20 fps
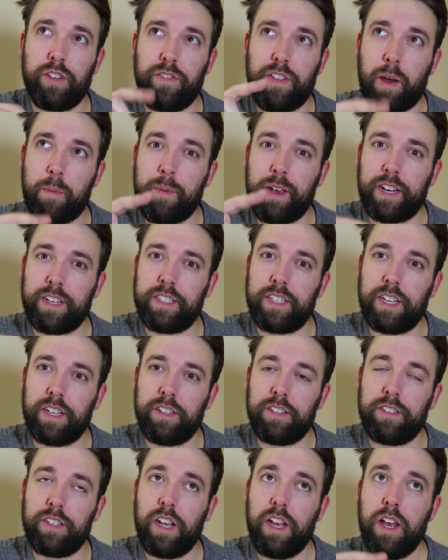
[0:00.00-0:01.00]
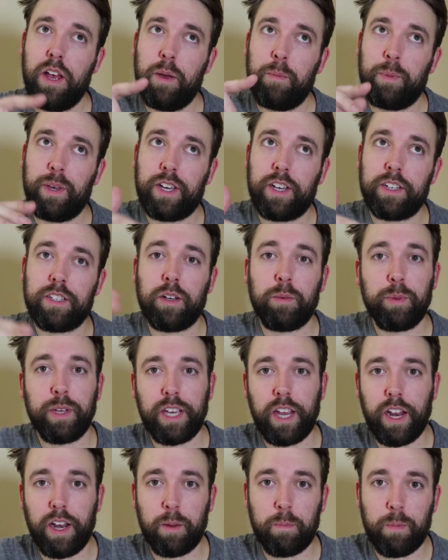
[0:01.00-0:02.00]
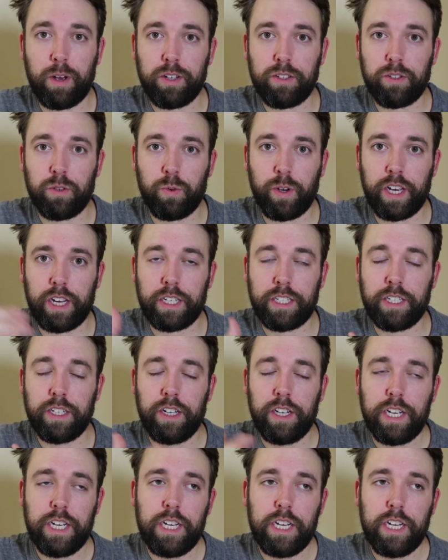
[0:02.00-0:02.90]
if that makes sense, because I'll be gaining muscle weight.